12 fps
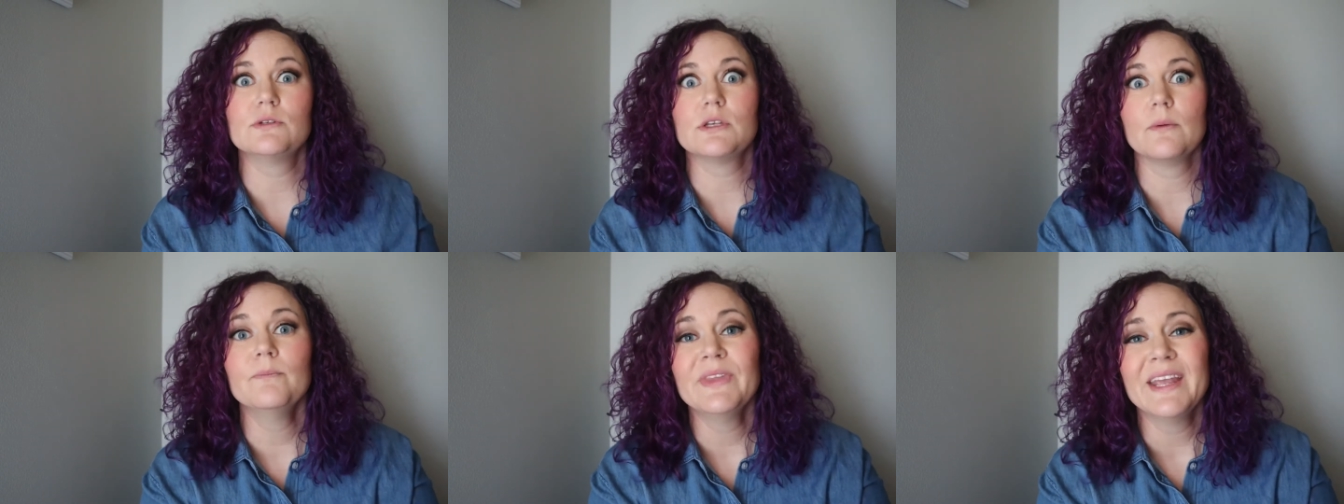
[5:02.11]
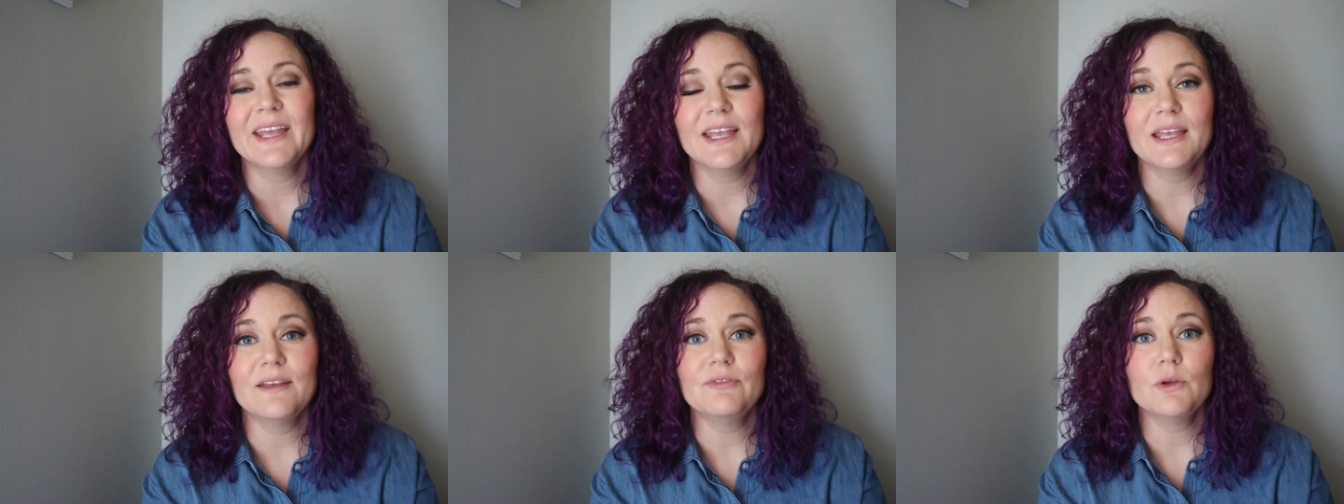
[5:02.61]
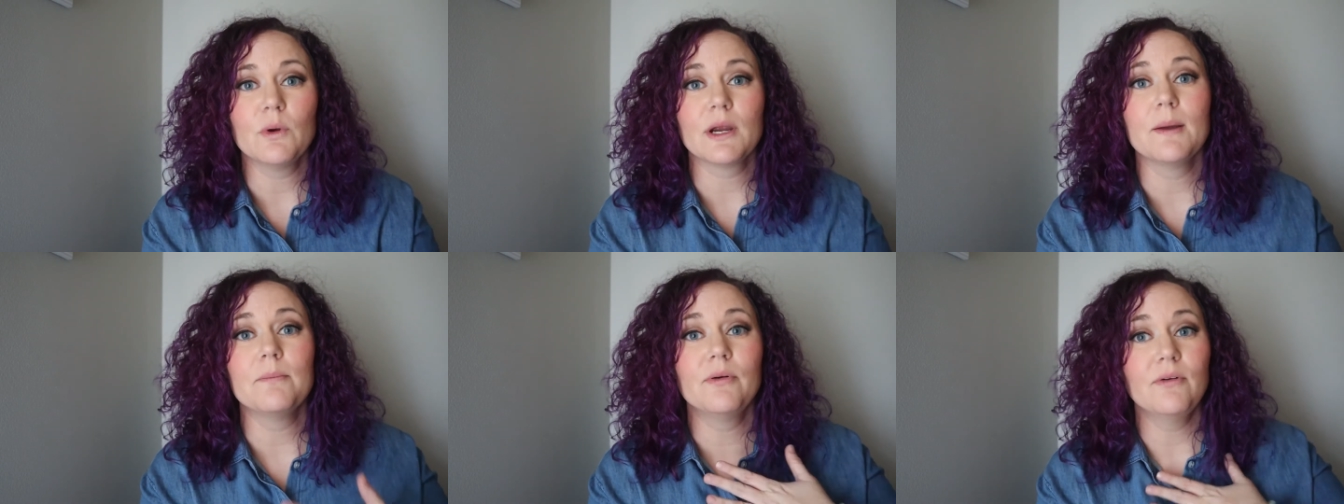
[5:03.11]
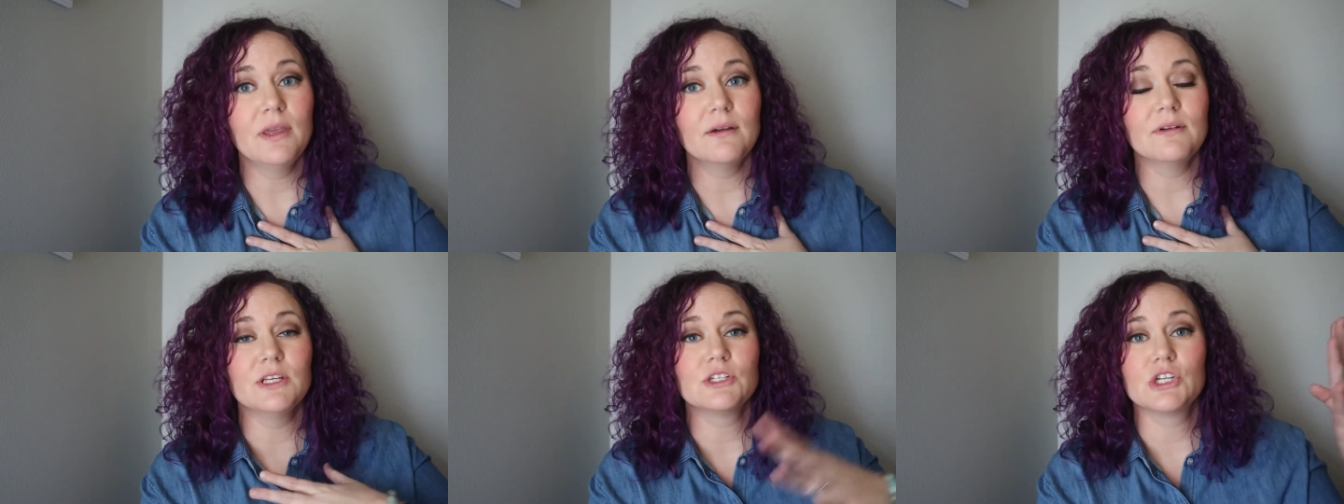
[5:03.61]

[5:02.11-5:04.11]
So if you were completely